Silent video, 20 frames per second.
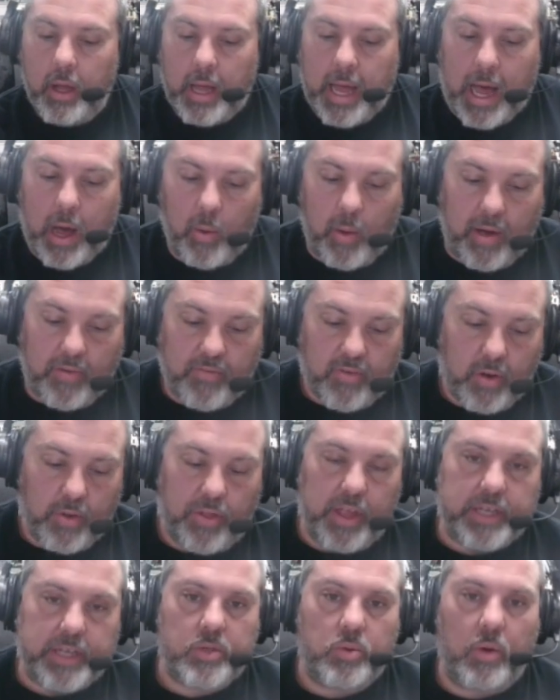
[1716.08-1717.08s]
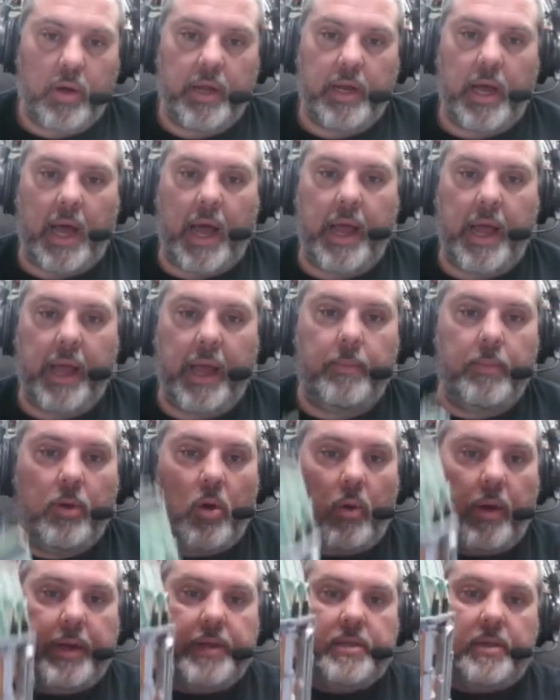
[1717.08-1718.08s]
However, this one I am
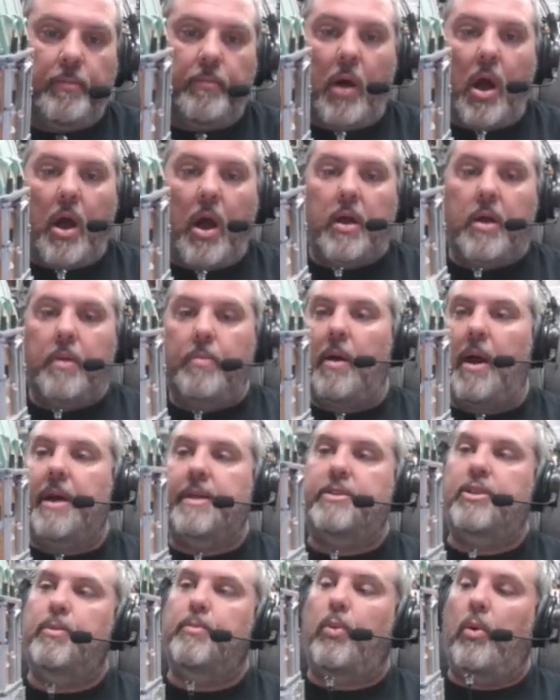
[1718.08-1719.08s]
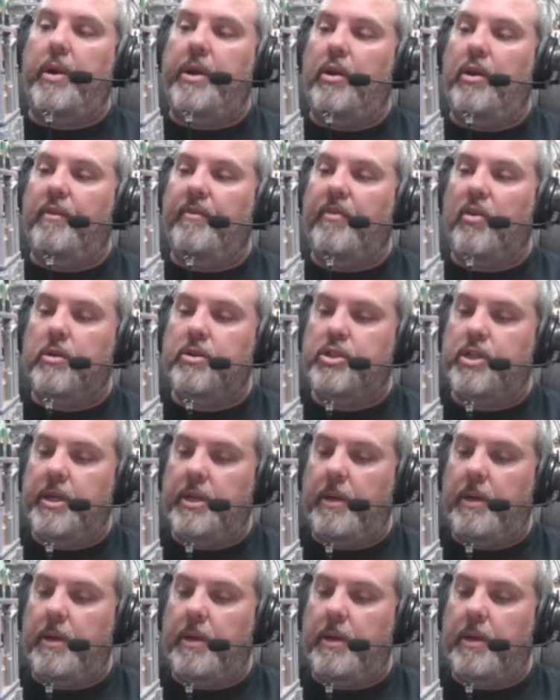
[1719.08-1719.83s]
going to mock my 2.0 version.